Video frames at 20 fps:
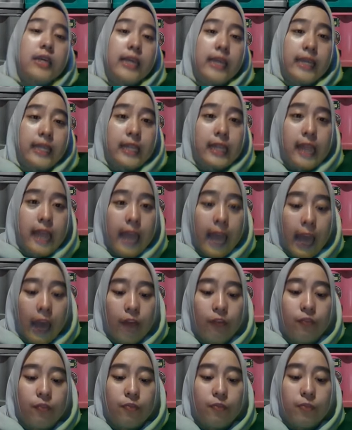it
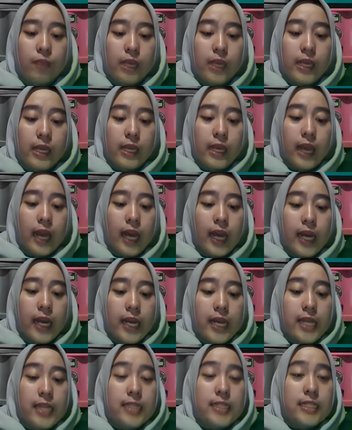gave me an
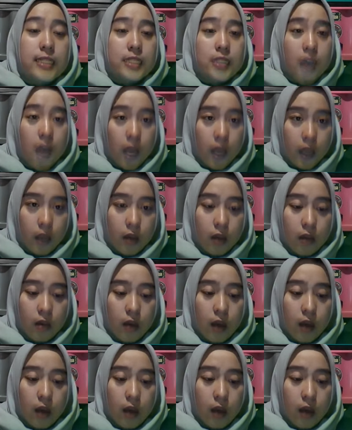insight